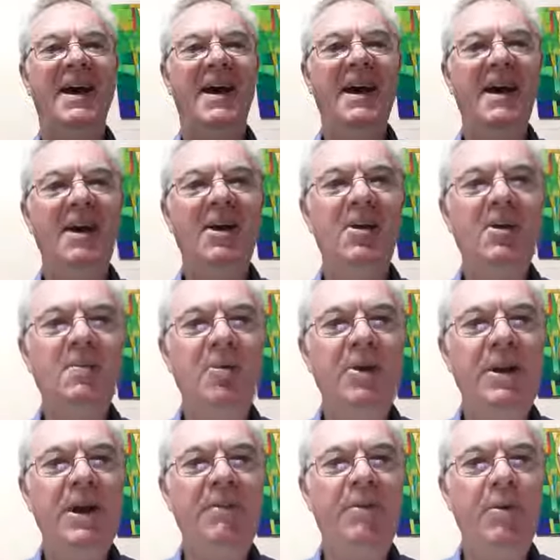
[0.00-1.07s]
Hey, good
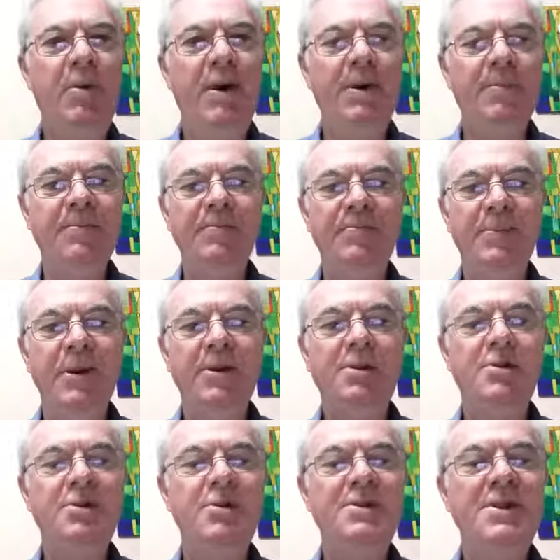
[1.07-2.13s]
morning, everyone.
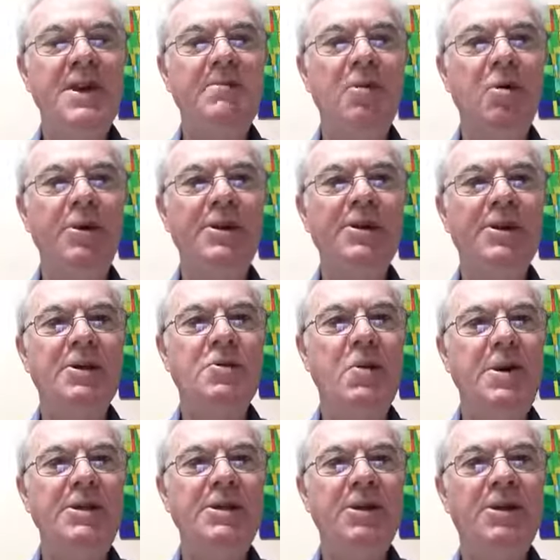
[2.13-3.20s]
Tuesday morning, the
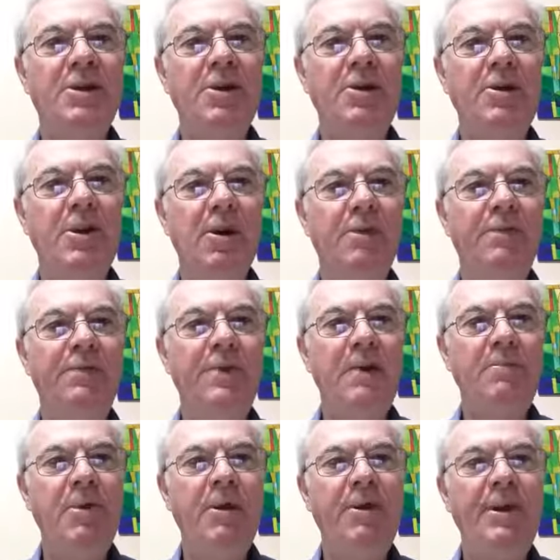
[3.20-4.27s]
23rd of
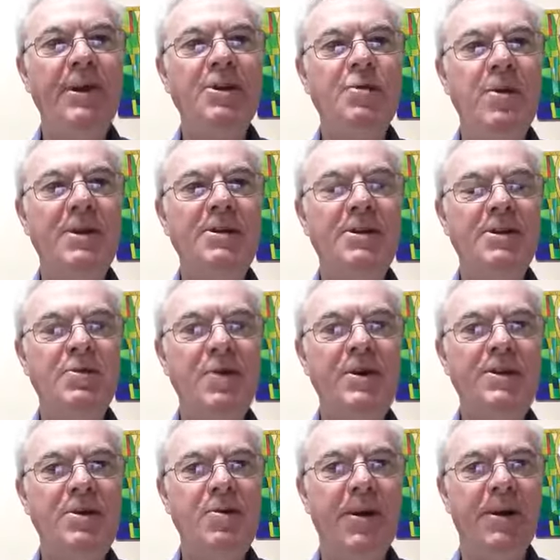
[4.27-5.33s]
February
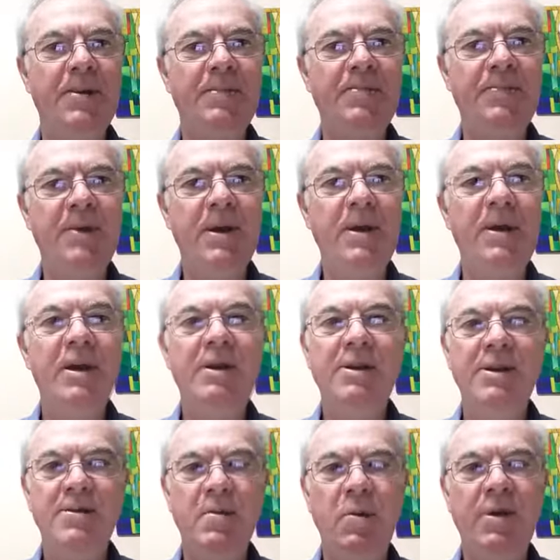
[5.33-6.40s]
2021.
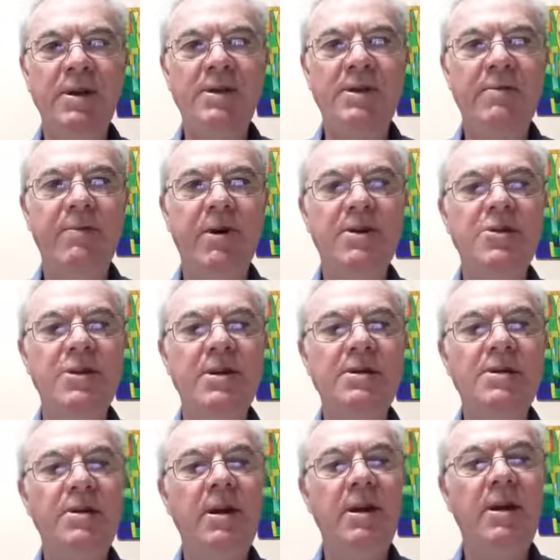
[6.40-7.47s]
This morning's devotional
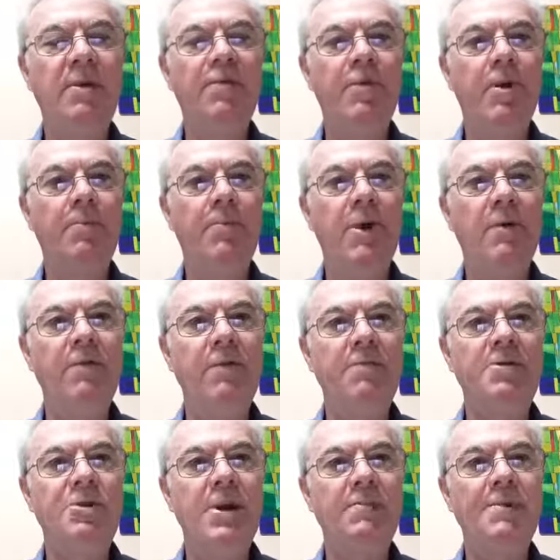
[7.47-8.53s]
is a reading from
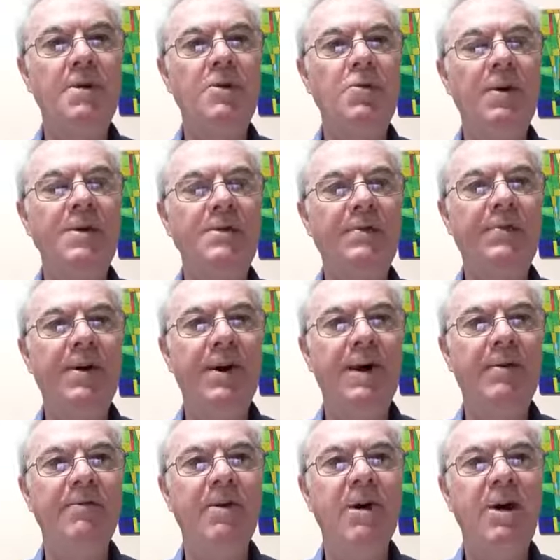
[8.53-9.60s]
Proverbs chapter
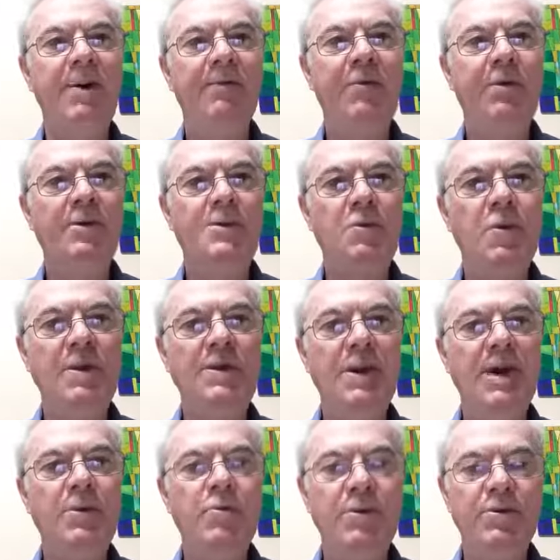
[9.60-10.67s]
25, verse
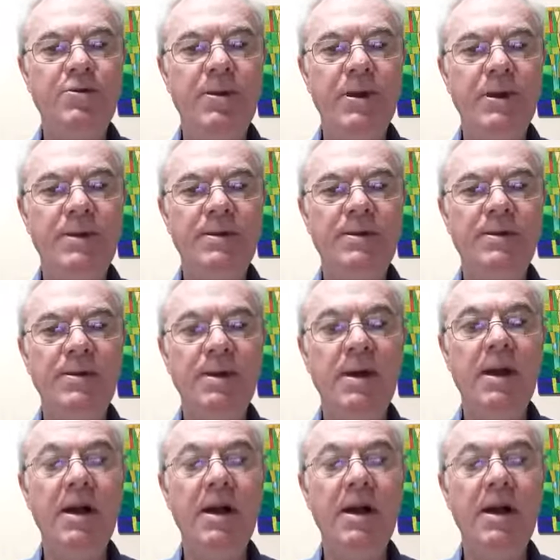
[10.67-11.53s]
28, which reads,